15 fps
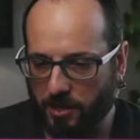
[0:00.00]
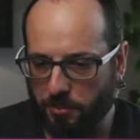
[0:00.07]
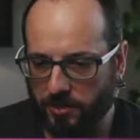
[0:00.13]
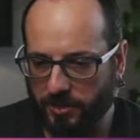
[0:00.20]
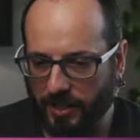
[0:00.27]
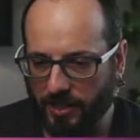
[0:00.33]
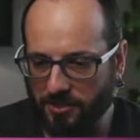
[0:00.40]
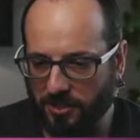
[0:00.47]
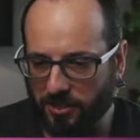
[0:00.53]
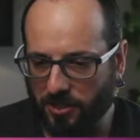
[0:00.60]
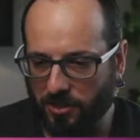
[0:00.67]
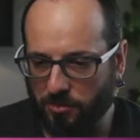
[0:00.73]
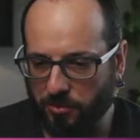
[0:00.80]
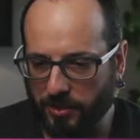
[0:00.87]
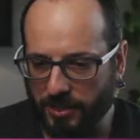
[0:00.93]
days
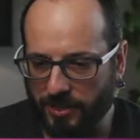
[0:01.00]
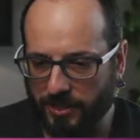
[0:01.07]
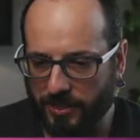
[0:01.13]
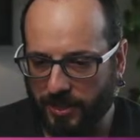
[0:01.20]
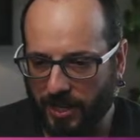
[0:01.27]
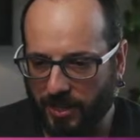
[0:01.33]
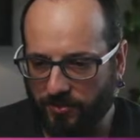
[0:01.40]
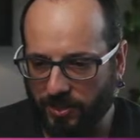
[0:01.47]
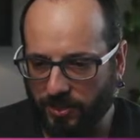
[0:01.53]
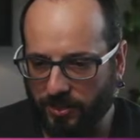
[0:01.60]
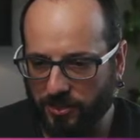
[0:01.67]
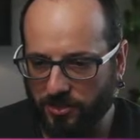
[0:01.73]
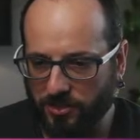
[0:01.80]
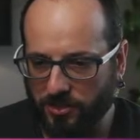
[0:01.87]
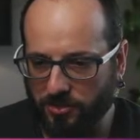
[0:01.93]
ago, we did have an
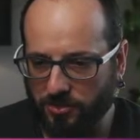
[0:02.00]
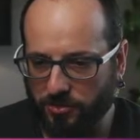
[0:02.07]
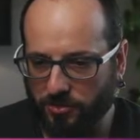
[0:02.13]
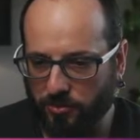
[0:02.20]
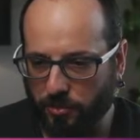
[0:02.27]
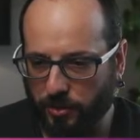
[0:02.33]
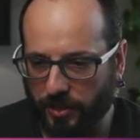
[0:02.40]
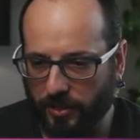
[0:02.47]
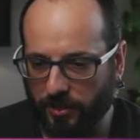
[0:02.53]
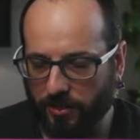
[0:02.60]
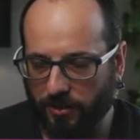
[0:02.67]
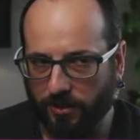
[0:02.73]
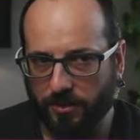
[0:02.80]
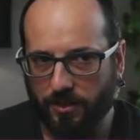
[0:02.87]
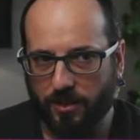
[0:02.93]
issue
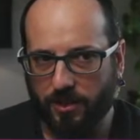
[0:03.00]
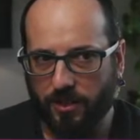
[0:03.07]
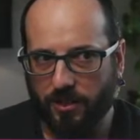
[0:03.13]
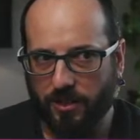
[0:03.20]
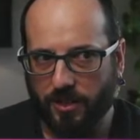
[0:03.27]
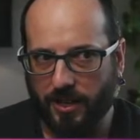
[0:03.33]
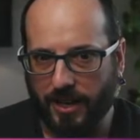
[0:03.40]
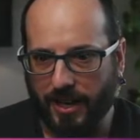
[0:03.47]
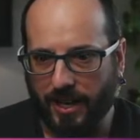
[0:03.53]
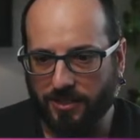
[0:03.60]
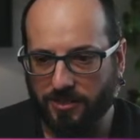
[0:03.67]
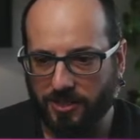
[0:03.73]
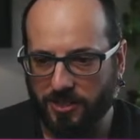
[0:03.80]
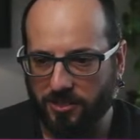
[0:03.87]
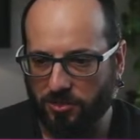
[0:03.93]
where I
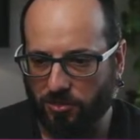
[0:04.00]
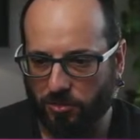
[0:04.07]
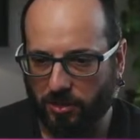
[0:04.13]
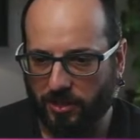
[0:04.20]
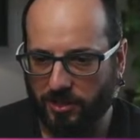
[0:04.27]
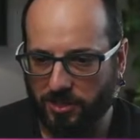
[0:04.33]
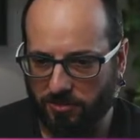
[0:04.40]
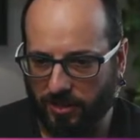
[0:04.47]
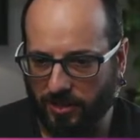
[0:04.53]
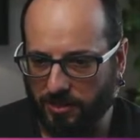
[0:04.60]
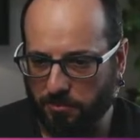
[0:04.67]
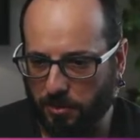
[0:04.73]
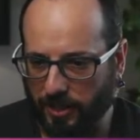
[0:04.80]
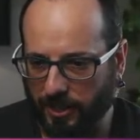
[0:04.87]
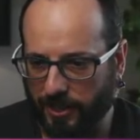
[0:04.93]
asked it to orchestrate the
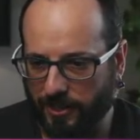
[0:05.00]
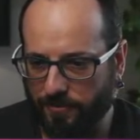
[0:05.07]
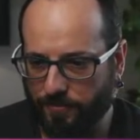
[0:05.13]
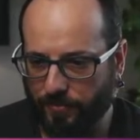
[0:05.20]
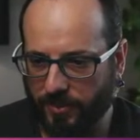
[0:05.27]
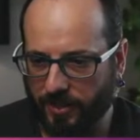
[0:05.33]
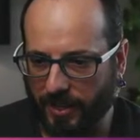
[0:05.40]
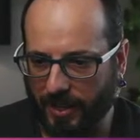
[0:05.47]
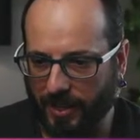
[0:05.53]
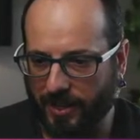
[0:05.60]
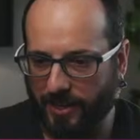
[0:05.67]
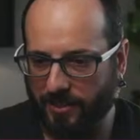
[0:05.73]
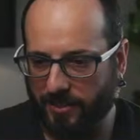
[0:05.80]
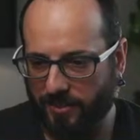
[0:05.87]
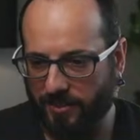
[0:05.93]
plan,
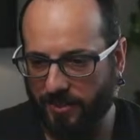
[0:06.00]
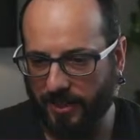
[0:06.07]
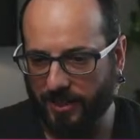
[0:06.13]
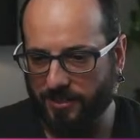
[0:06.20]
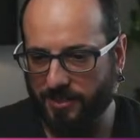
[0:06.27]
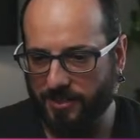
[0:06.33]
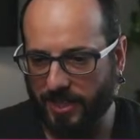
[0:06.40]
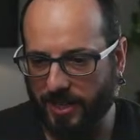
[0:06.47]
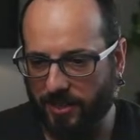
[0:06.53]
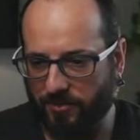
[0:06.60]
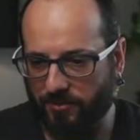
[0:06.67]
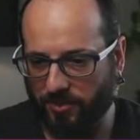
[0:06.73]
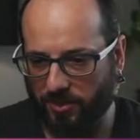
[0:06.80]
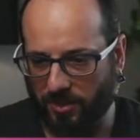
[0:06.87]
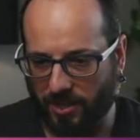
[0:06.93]
And instead of
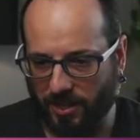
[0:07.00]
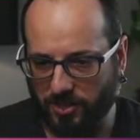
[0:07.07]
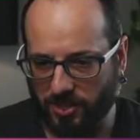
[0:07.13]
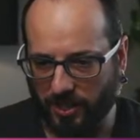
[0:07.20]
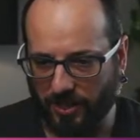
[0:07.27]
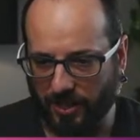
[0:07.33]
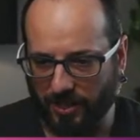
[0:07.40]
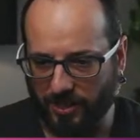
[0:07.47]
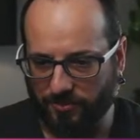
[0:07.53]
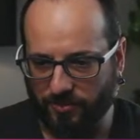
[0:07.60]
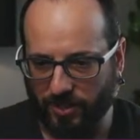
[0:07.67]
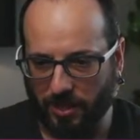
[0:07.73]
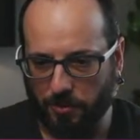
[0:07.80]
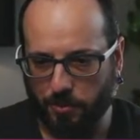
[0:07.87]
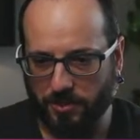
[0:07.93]
launching a
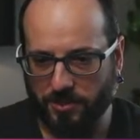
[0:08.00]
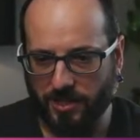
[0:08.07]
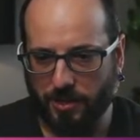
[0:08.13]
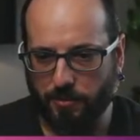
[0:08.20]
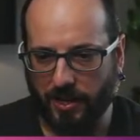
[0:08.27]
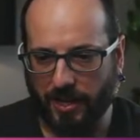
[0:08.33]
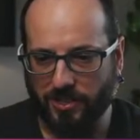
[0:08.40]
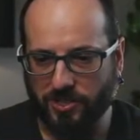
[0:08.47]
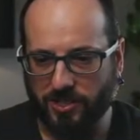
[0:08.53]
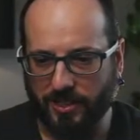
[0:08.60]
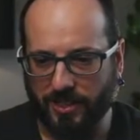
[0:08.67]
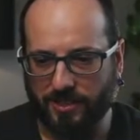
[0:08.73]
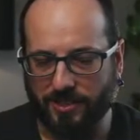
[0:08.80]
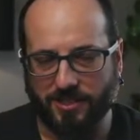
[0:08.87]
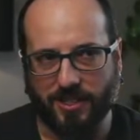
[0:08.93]
developer subagent,
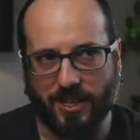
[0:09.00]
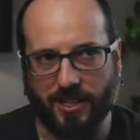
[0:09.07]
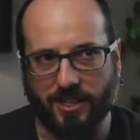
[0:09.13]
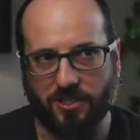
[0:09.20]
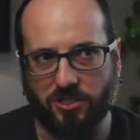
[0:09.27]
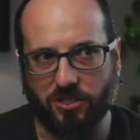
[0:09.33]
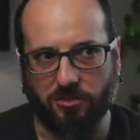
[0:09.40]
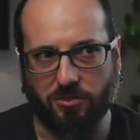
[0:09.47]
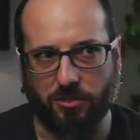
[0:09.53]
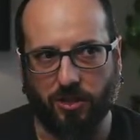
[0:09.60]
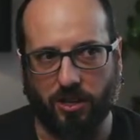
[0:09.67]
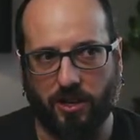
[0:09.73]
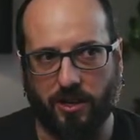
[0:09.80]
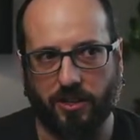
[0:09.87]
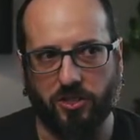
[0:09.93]
it decided to
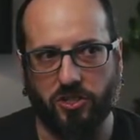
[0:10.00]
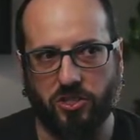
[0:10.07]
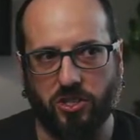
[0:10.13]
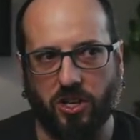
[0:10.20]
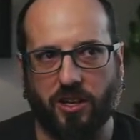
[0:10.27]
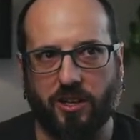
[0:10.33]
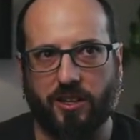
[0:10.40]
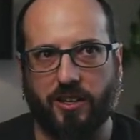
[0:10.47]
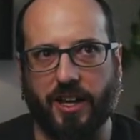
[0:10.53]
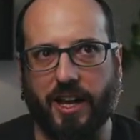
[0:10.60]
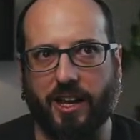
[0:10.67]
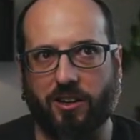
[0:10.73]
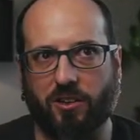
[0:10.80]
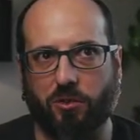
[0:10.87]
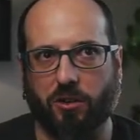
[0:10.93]
launch
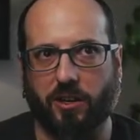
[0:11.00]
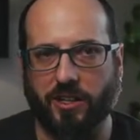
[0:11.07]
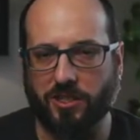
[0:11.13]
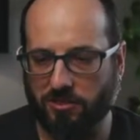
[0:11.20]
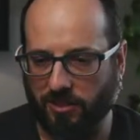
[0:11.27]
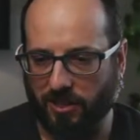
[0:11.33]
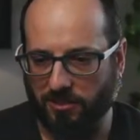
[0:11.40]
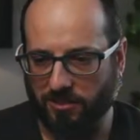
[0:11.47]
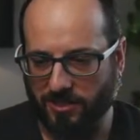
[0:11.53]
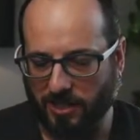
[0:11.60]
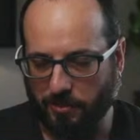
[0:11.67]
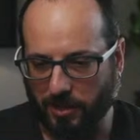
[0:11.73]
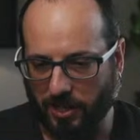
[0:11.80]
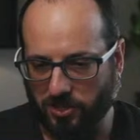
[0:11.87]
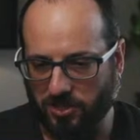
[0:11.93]
an orchestrator
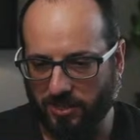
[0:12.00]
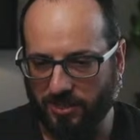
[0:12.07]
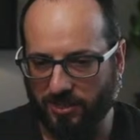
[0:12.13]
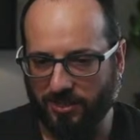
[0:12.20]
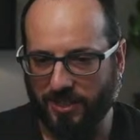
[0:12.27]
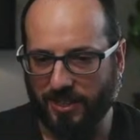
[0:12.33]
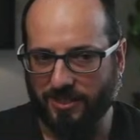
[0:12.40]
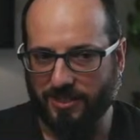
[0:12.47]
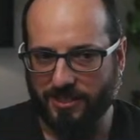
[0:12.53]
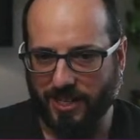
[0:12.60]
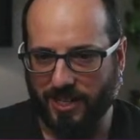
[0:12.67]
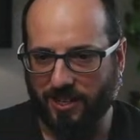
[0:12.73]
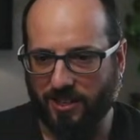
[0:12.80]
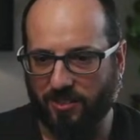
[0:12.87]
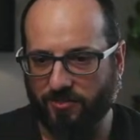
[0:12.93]
subagent instead
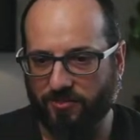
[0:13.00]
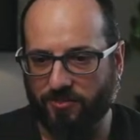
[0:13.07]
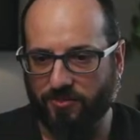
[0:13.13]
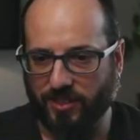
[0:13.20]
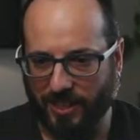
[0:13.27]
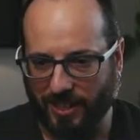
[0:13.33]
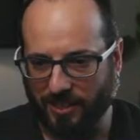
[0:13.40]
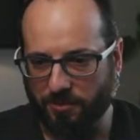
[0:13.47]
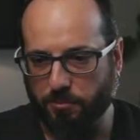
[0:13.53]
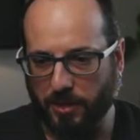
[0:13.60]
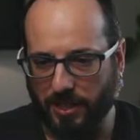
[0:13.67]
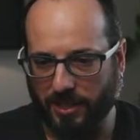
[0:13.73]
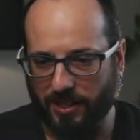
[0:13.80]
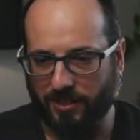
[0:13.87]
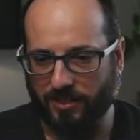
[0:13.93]
of it
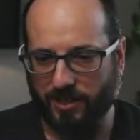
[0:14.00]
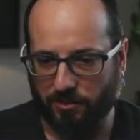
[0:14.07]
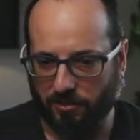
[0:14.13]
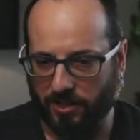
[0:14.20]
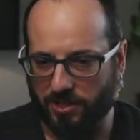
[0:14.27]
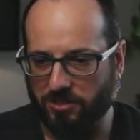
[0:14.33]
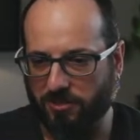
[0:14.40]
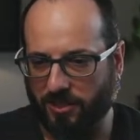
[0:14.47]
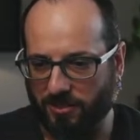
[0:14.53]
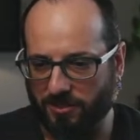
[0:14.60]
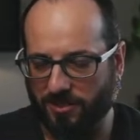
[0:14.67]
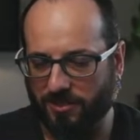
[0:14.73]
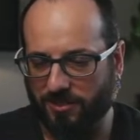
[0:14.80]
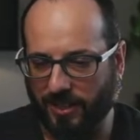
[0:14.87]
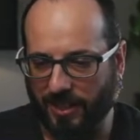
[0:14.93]
being the orchestrator
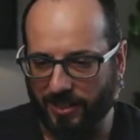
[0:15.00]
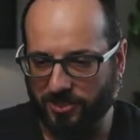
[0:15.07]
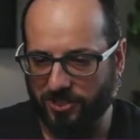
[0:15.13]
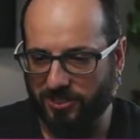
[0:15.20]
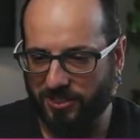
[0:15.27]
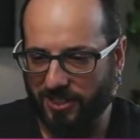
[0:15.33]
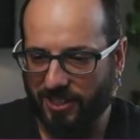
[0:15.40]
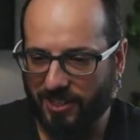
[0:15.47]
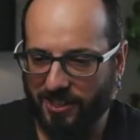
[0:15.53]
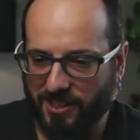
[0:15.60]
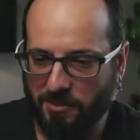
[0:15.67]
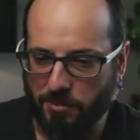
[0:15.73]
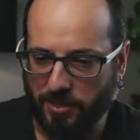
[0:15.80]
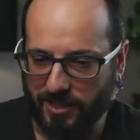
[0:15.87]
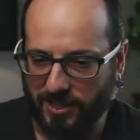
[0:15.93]
agent.
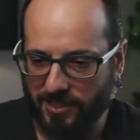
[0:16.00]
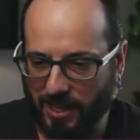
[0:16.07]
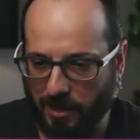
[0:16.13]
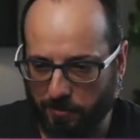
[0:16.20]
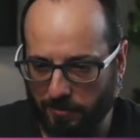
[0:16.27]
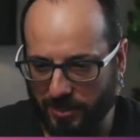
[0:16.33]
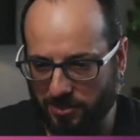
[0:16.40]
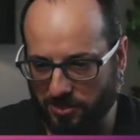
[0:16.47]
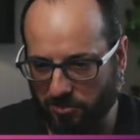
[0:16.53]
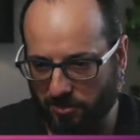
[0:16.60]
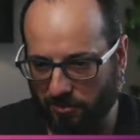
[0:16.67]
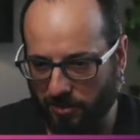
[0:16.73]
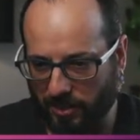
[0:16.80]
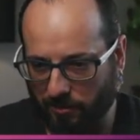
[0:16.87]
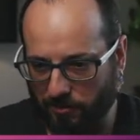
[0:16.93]
But this time it's doing
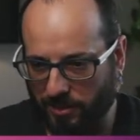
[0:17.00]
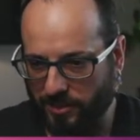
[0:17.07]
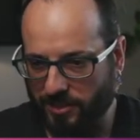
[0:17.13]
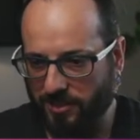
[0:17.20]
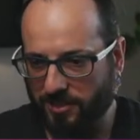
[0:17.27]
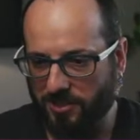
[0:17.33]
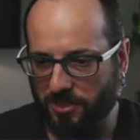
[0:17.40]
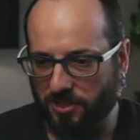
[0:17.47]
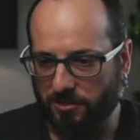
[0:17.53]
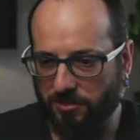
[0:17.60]
what I want. So